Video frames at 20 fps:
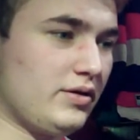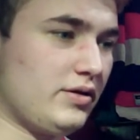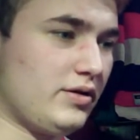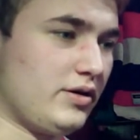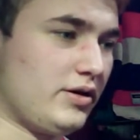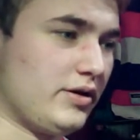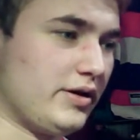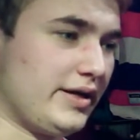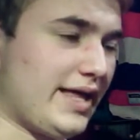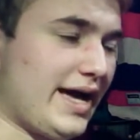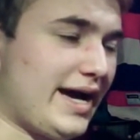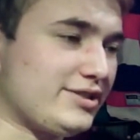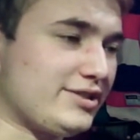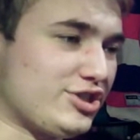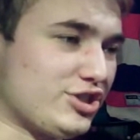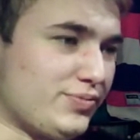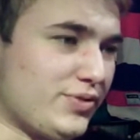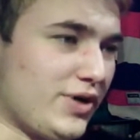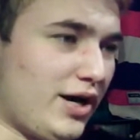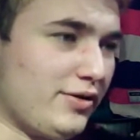All right, that
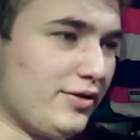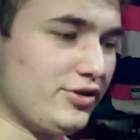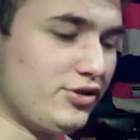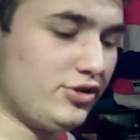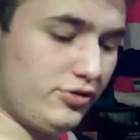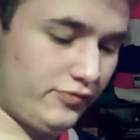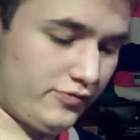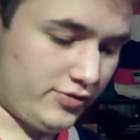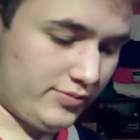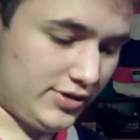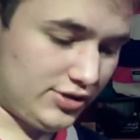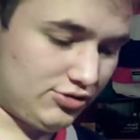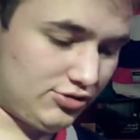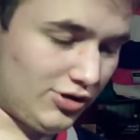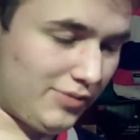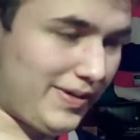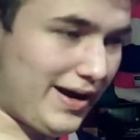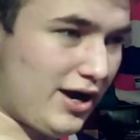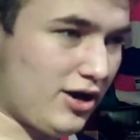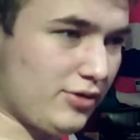should probably do it for the Montreal
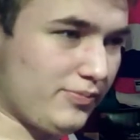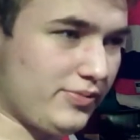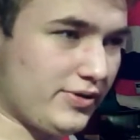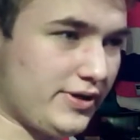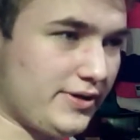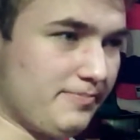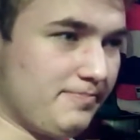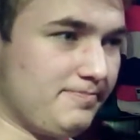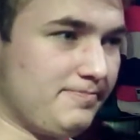power play.